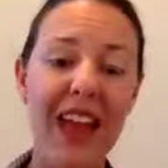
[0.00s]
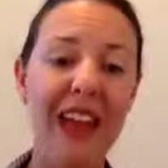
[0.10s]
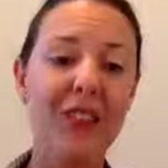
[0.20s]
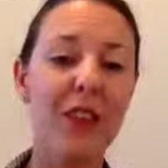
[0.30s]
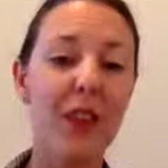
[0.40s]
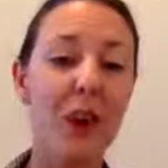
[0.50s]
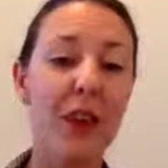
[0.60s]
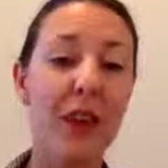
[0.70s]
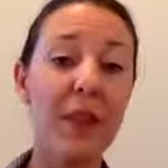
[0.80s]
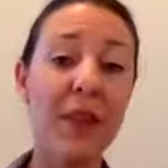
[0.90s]
And so
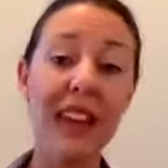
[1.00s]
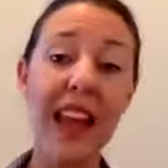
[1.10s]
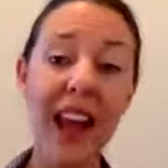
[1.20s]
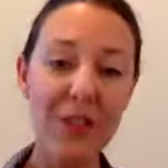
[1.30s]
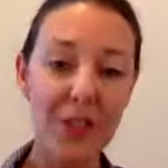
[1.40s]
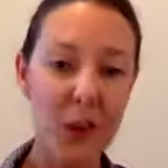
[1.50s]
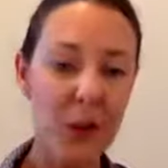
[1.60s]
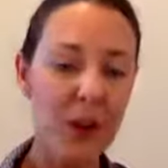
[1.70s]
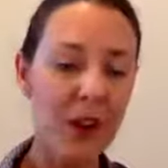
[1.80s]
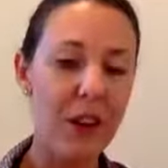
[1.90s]
in the pediatric
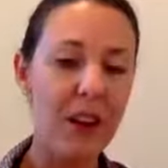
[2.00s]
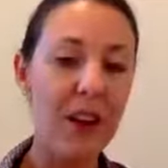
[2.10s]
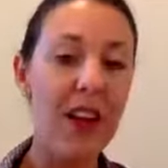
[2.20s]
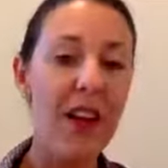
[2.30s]
world,